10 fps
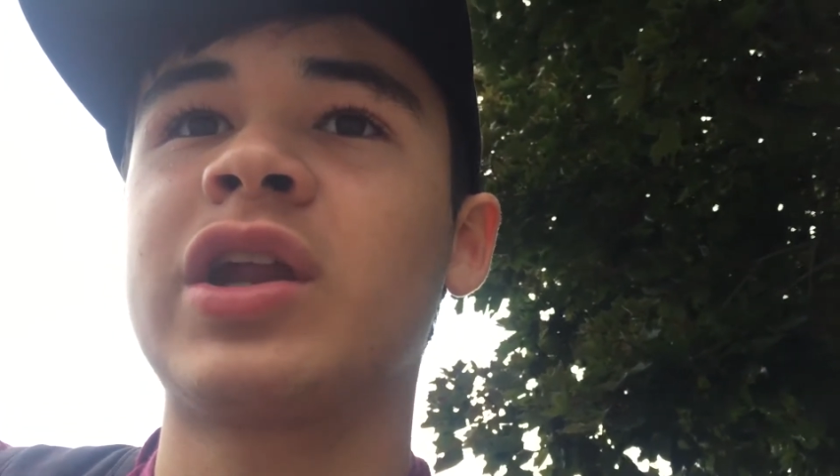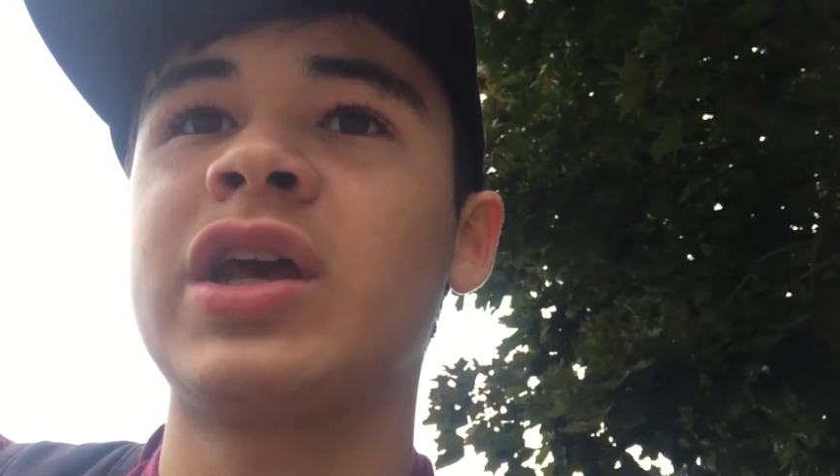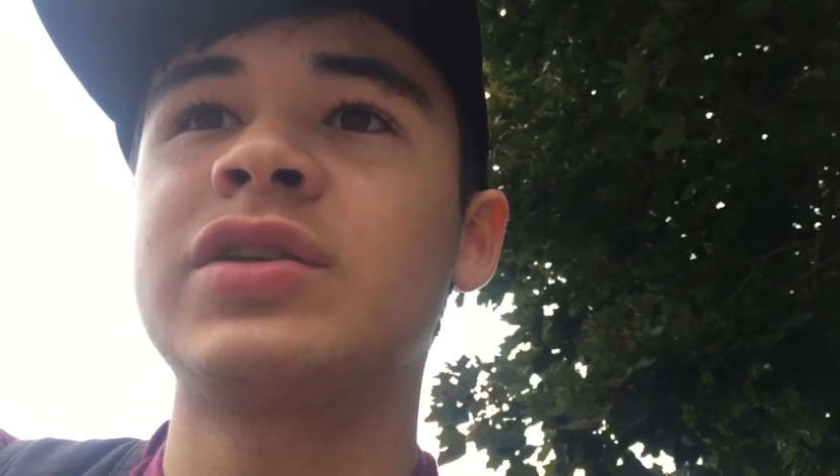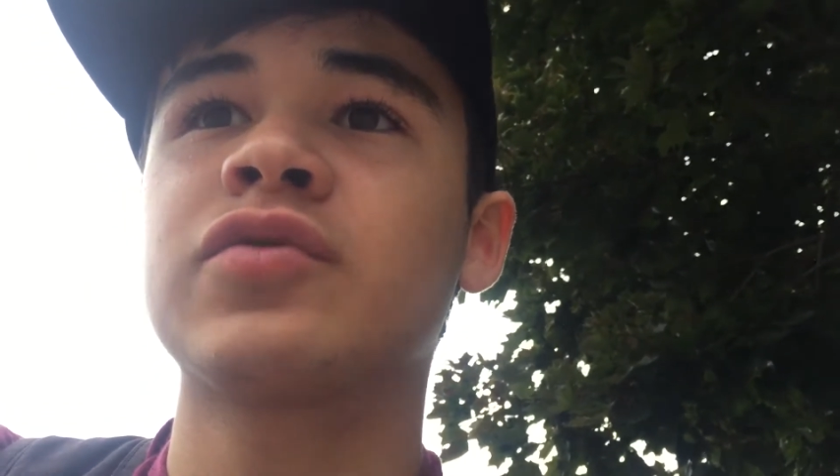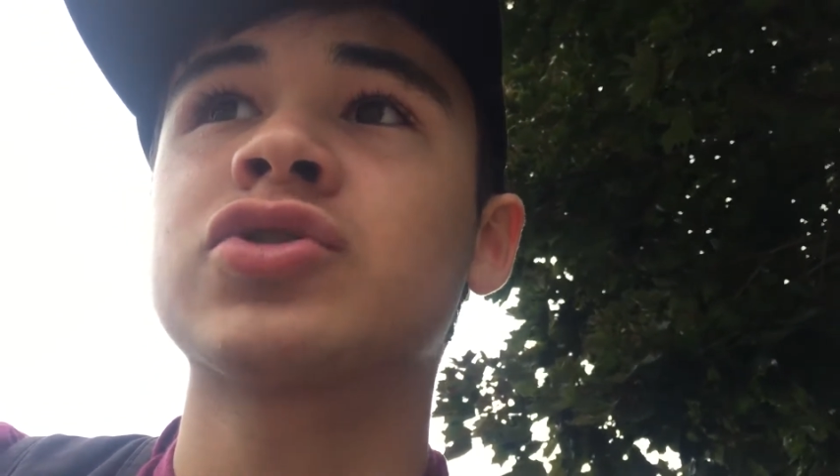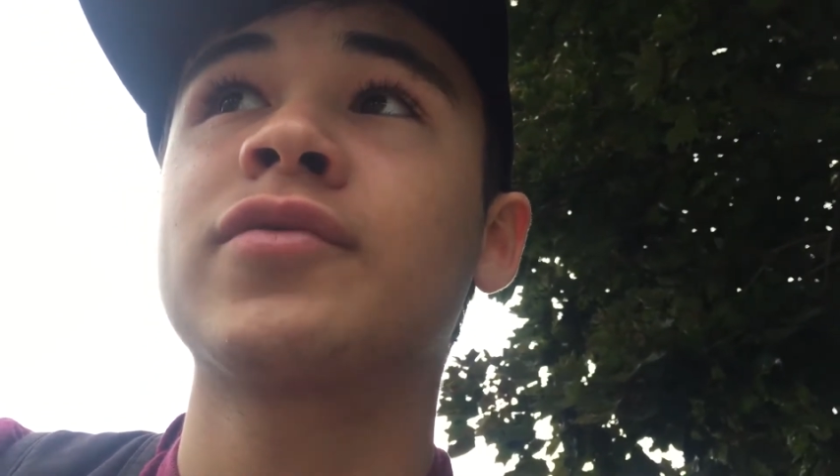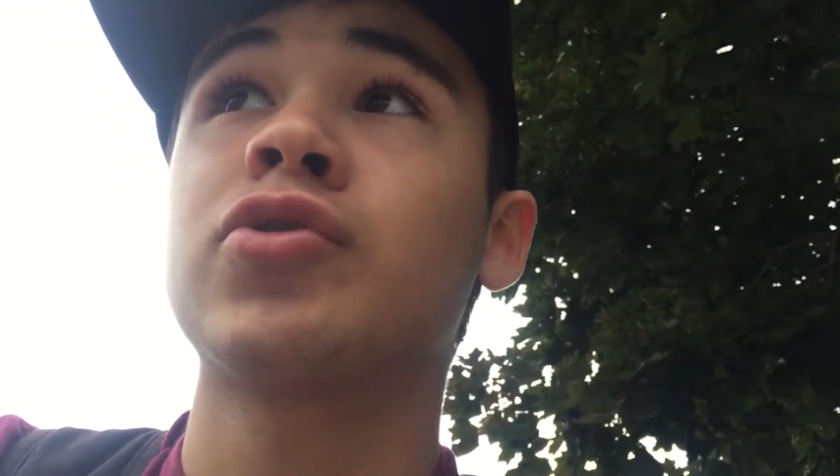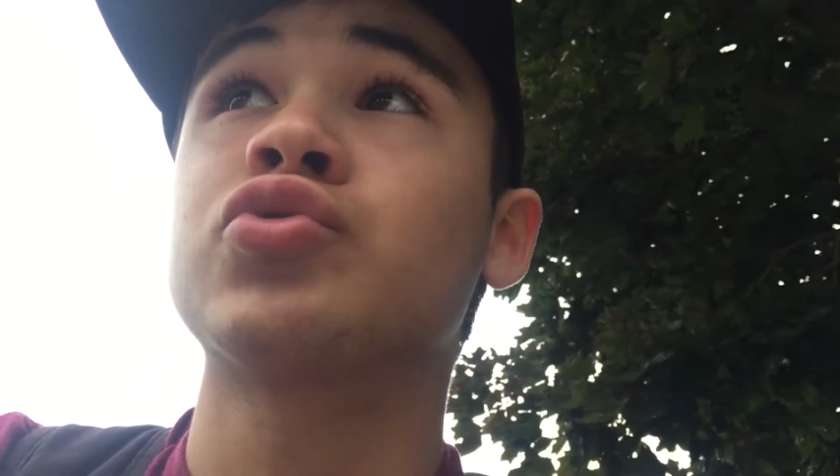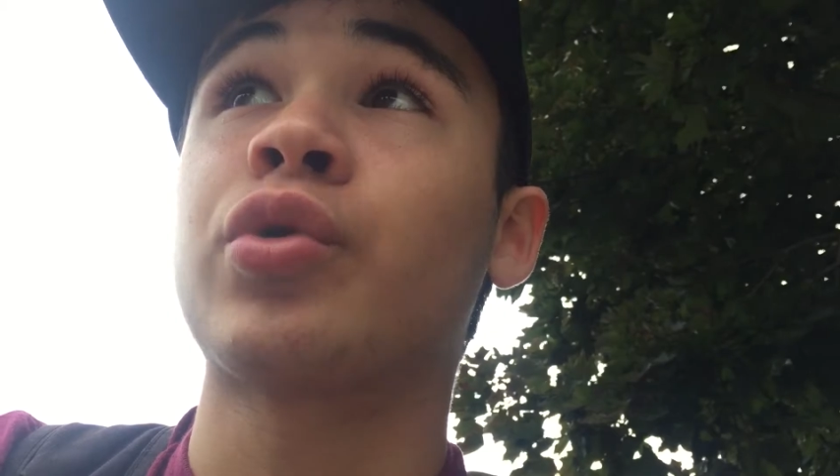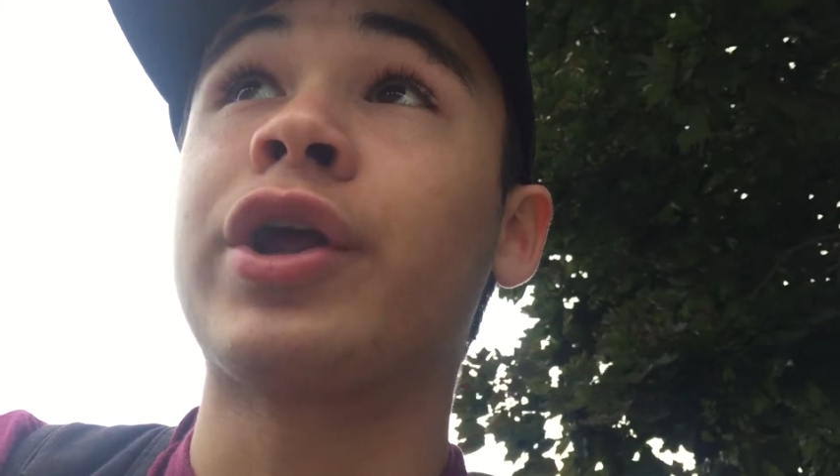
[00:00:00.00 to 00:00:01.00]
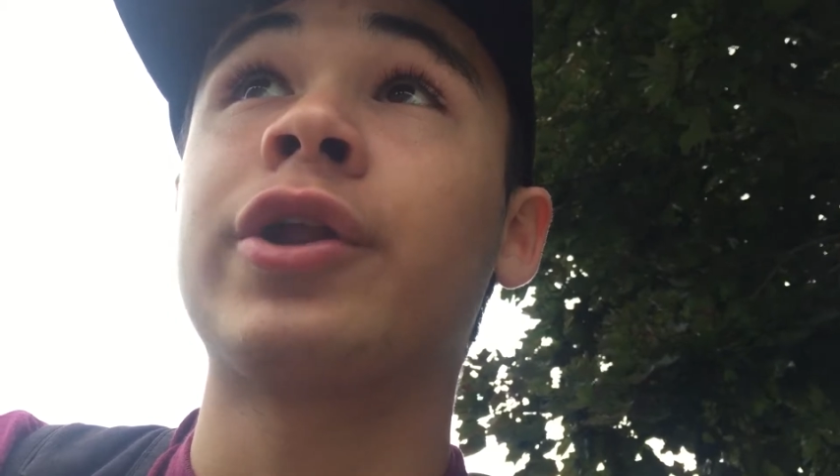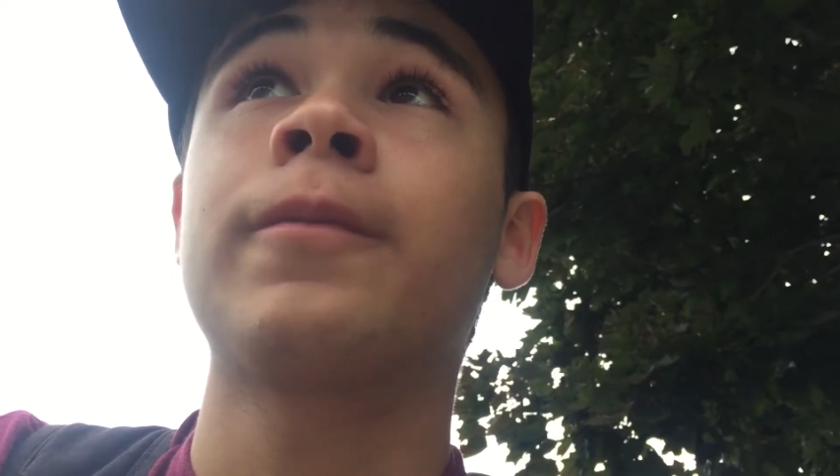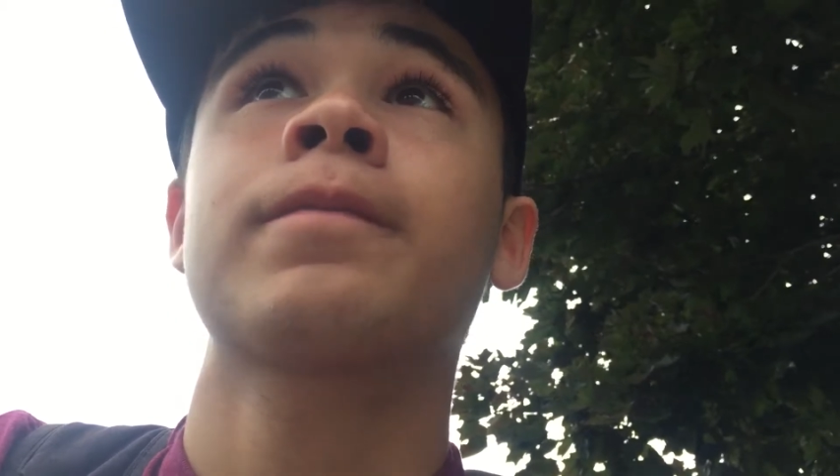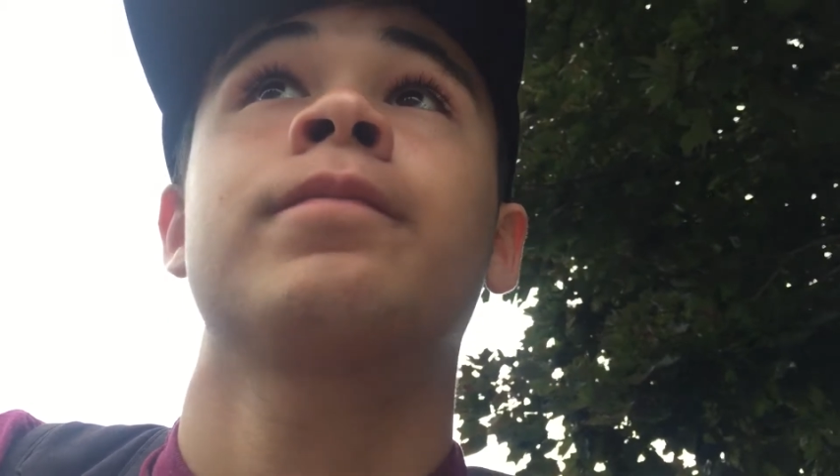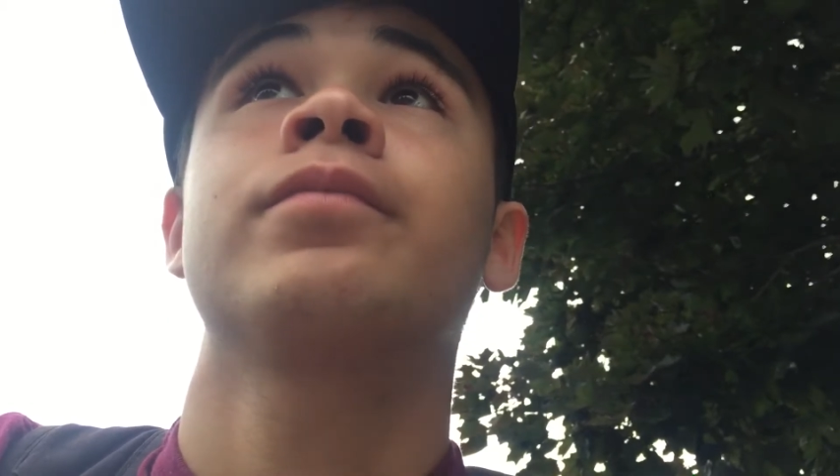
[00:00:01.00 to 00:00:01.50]
today is first of all, it's
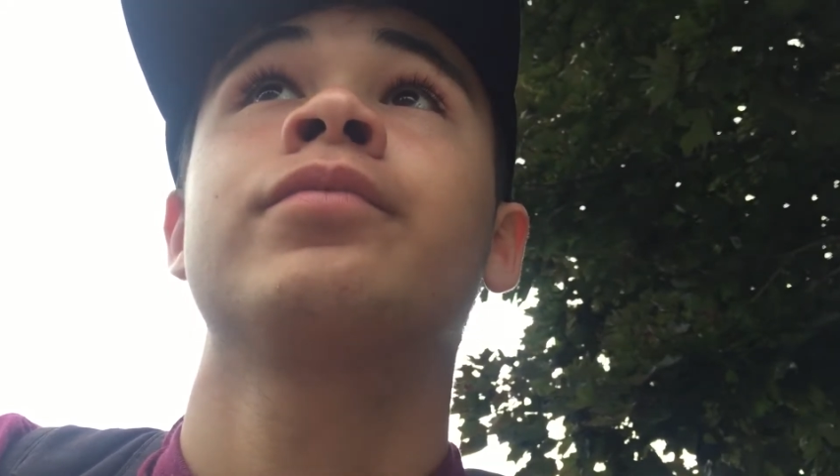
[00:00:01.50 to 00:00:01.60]
raining.